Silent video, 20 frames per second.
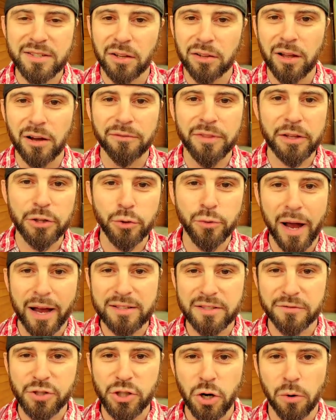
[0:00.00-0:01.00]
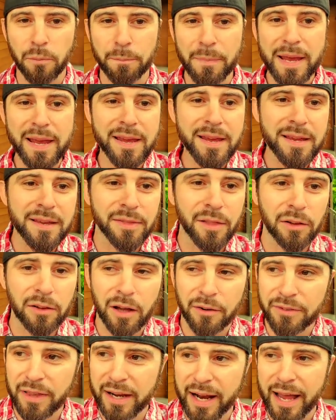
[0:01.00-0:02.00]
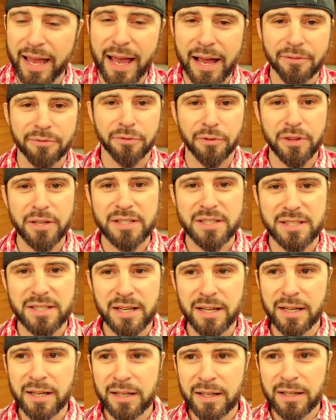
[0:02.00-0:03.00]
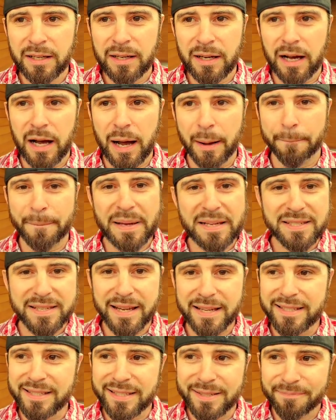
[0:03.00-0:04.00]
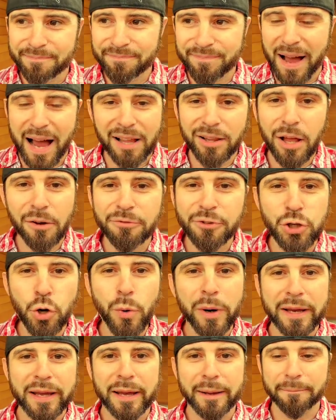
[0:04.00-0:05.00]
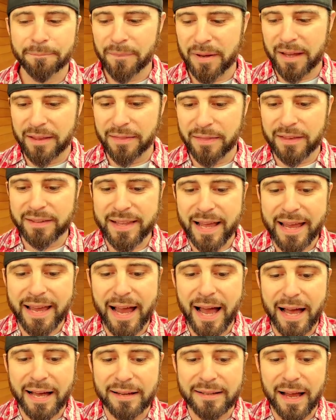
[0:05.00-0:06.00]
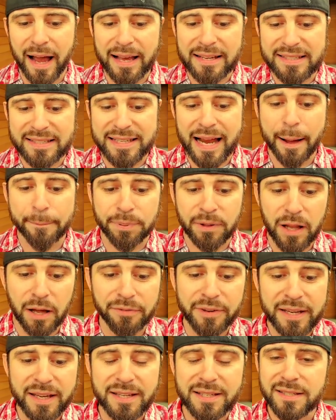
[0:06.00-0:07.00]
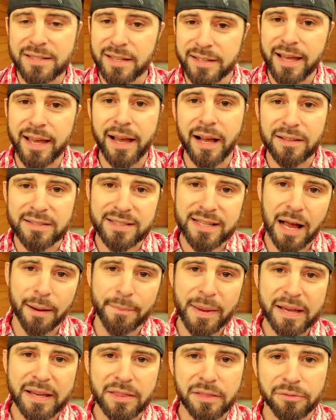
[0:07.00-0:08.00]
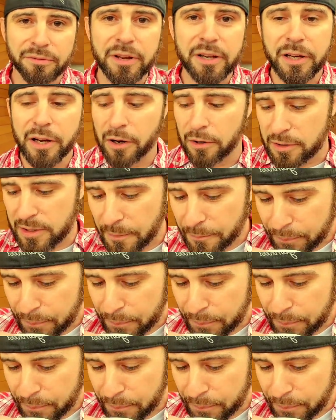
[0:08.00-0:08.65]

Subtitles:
love that you guys have shown me and the love that I have for this business. I love doing it. And the day I stop loving it is the day I'll stop making the videos.